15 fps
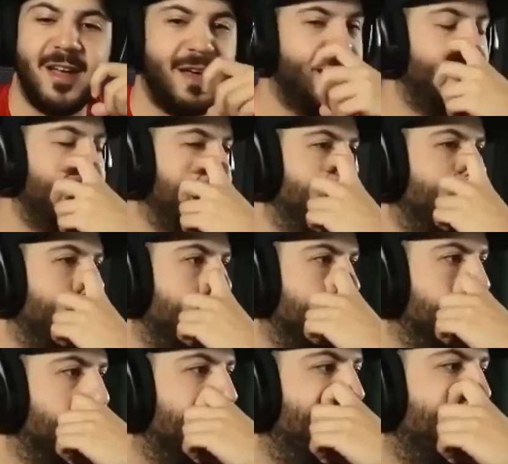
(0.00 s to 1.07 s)
How did I get
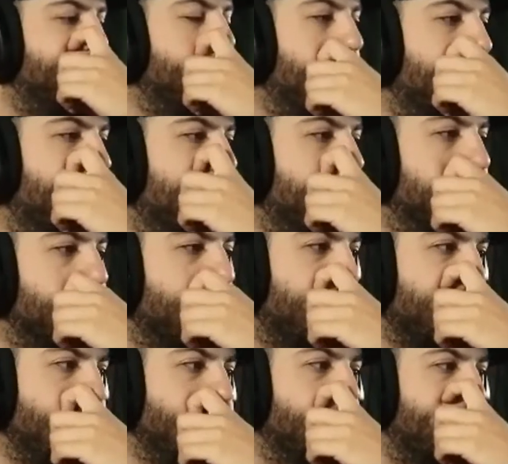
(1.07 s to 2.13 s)
to where I am? Well, I'll
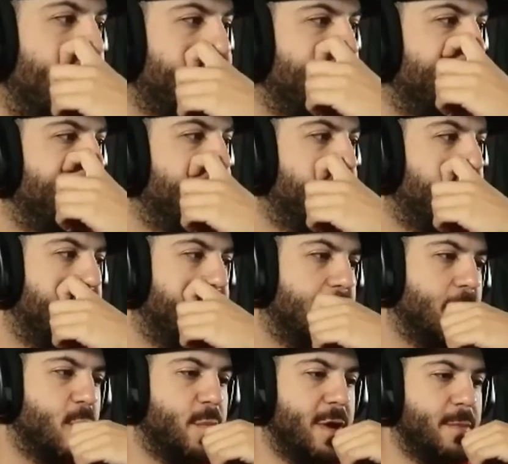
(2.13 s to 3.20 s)
give you a background of mine a
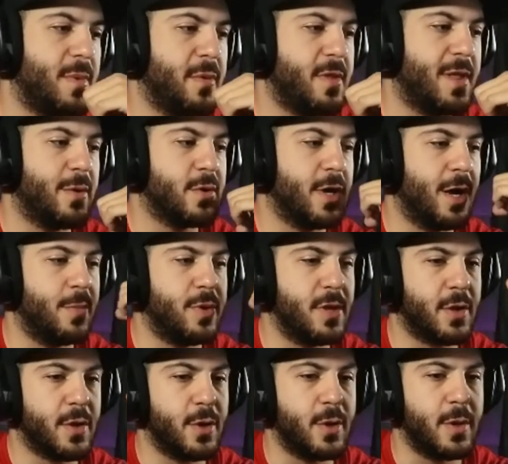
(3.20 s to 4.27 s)
little bit. Maybe that would help a
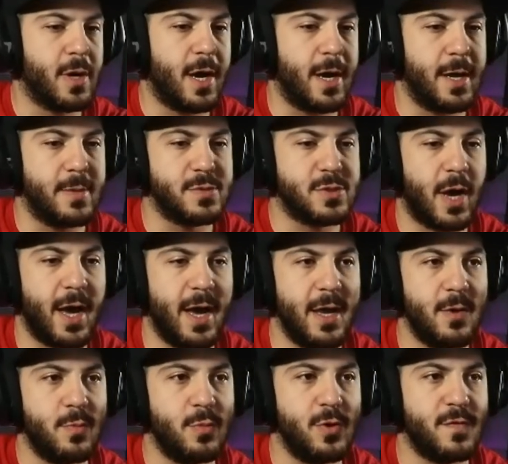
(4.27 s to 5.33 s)
little. So I
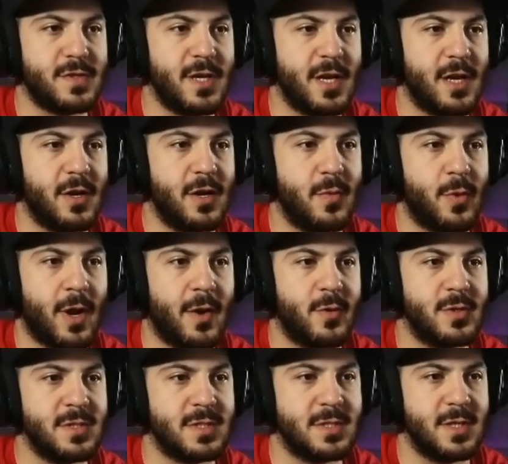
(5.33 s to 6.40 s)
moved here when I
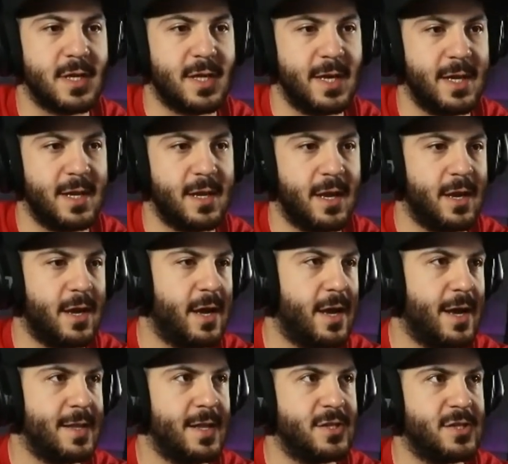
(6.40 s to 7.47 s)
was a kid,
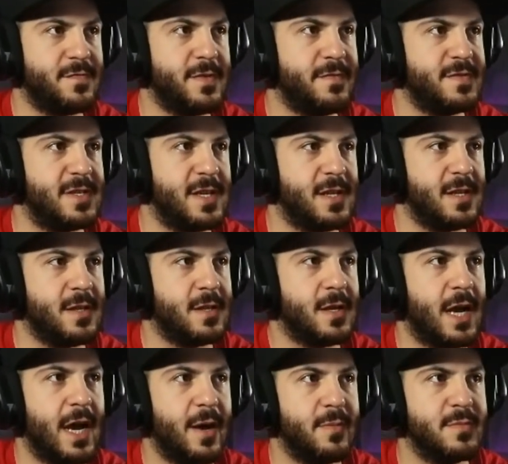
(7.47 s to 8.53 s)
at the age of 15.
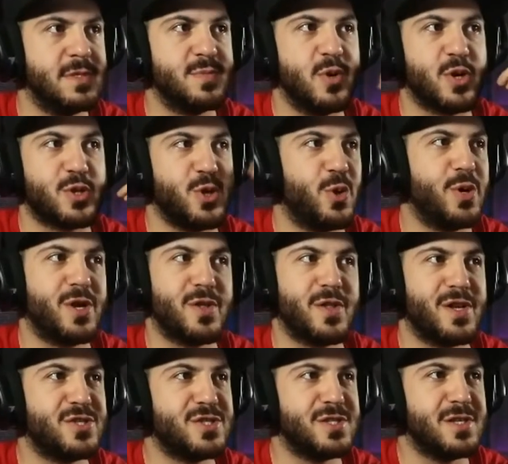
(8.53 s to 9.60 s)
Spoke no
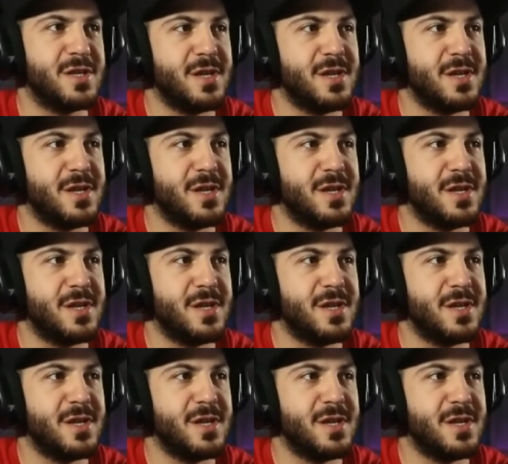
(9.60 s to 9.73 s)
English.